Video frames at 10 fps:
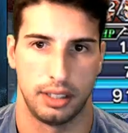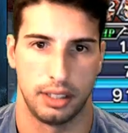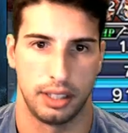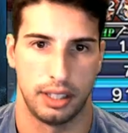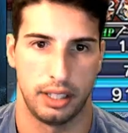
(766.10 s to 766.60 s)

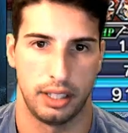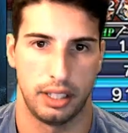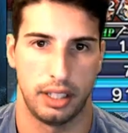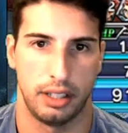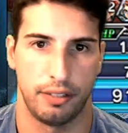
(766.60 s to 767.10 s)

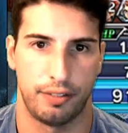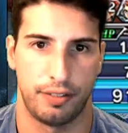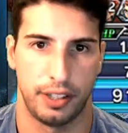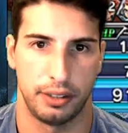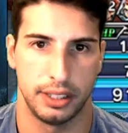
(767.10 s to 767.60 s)
Uh,
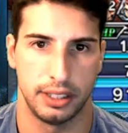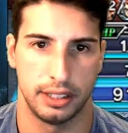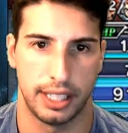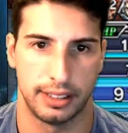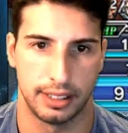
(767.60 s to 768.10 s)

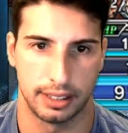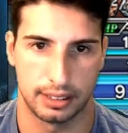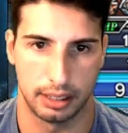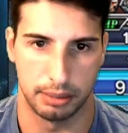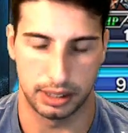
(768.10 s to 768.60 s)
I think it's
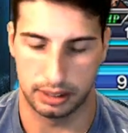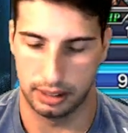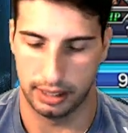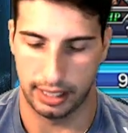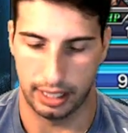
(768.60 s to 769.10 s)
gonna be...
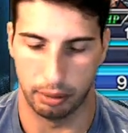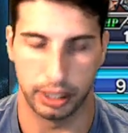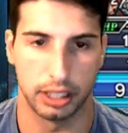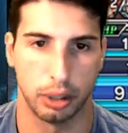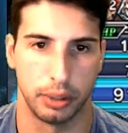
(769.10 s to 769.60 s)
Nah, we're gonna
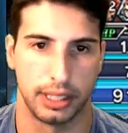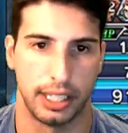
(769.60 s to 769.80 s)
go with the